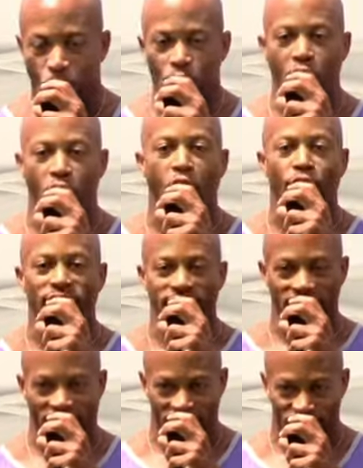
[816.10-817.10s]
We all
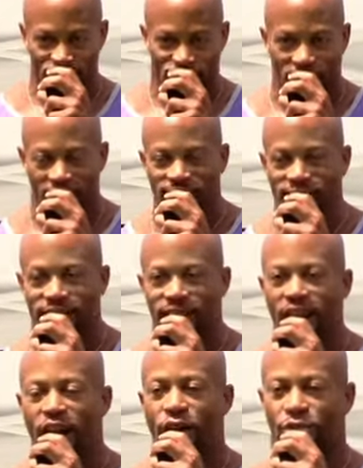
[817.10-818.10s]
need to exercise and
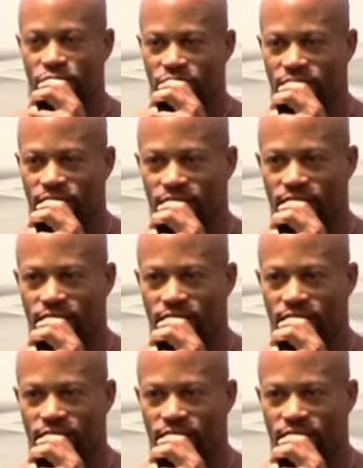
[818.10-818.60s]
get healthier.